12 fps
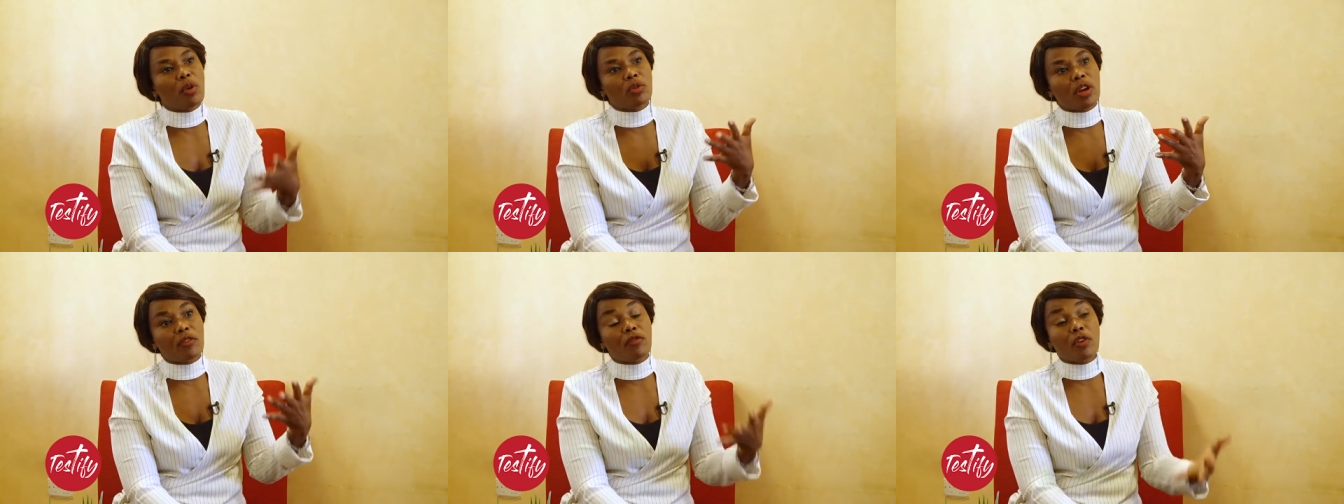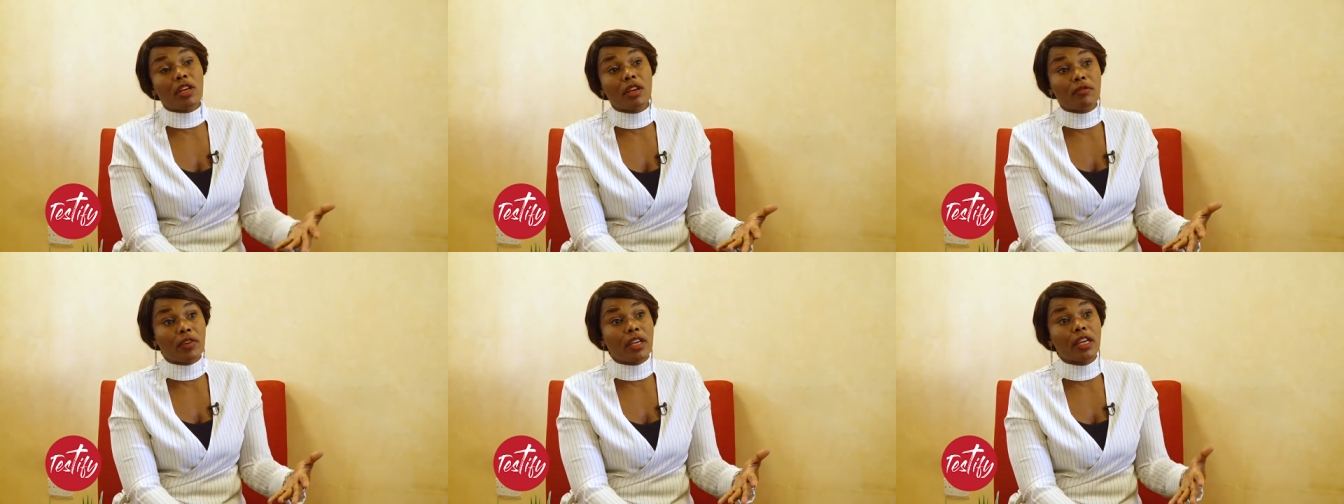when you're
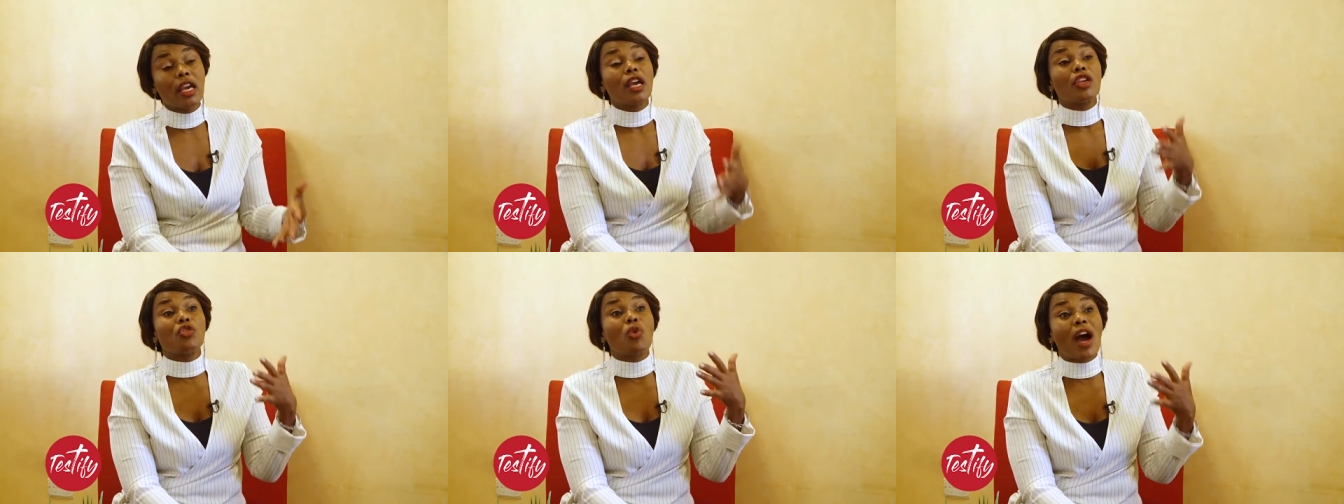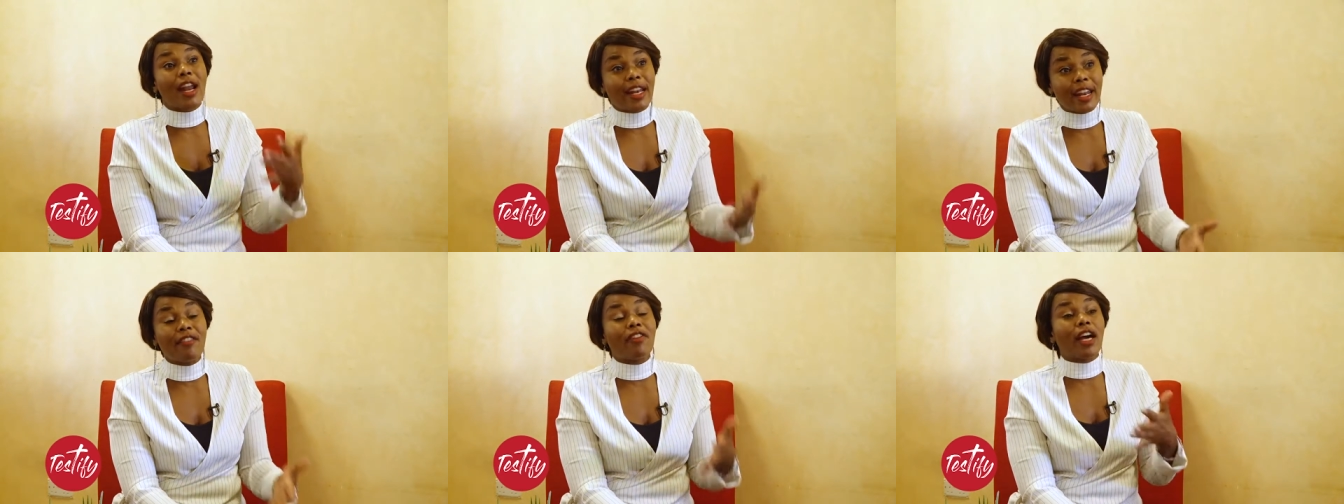unforgiving, you
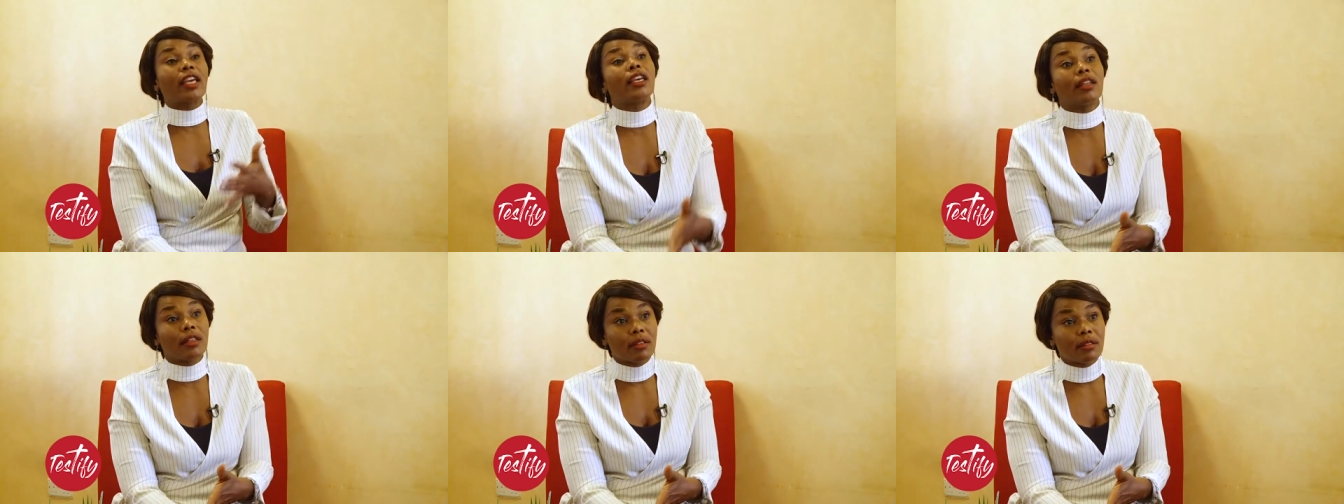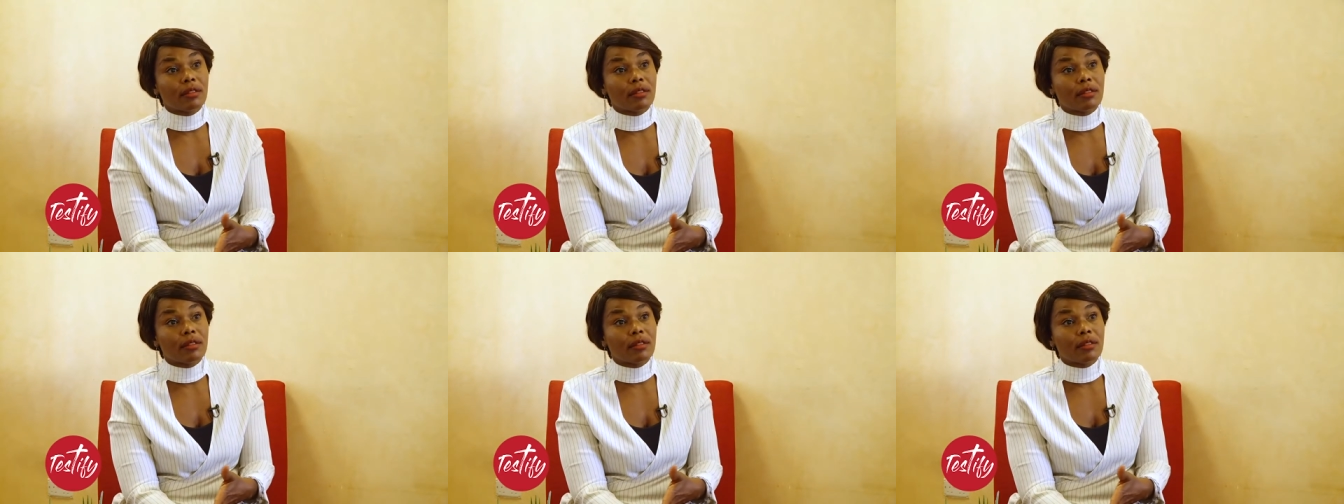can never heal.